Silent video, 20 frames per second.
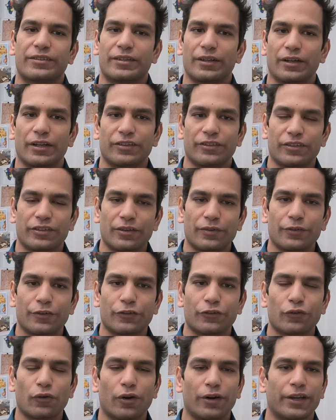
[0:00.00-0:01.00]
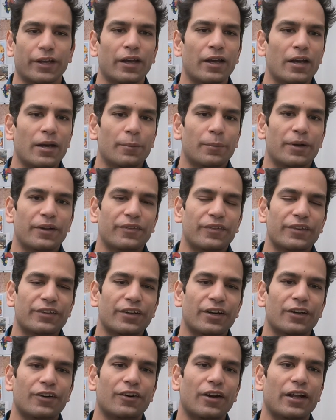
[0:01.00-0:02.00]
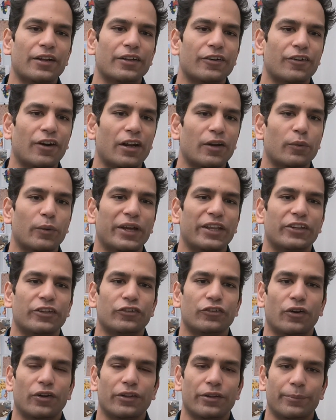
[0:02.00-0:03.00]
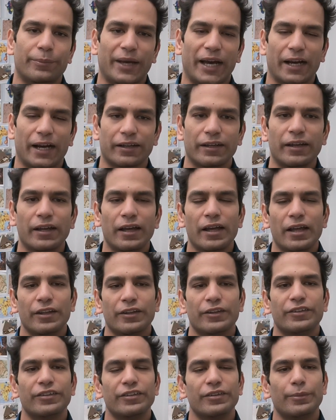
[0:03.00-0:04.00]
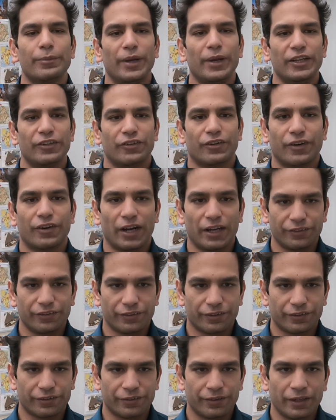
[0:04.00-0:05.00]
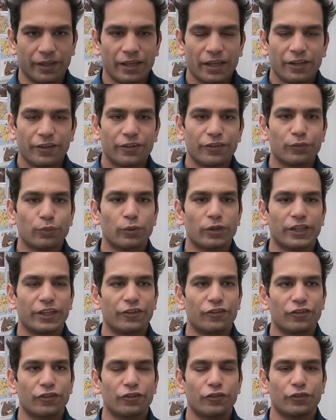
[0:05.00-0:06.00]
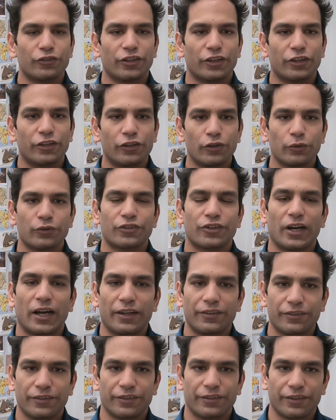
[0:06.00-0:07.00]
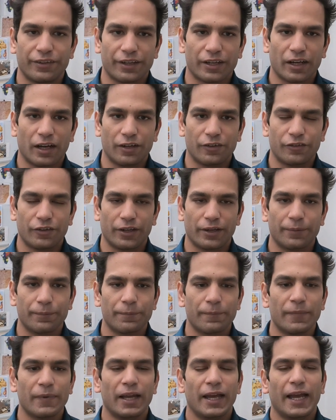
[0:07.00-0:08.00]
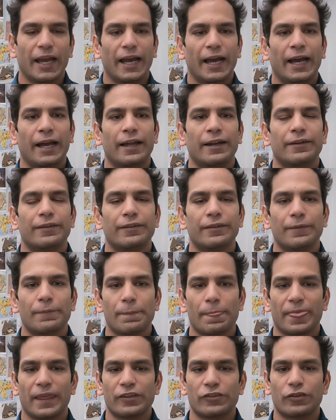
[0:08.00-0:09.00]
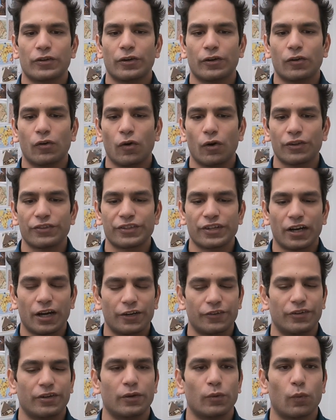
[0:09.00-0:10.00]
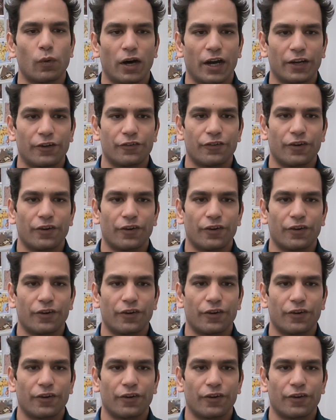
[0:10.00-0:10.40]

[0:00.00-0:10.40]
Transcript: story. But if they turn around and run away and they're shot in the back, this is a major crisis. This will introduce a huge crisis in the country, and it's going to cause countrywide riots.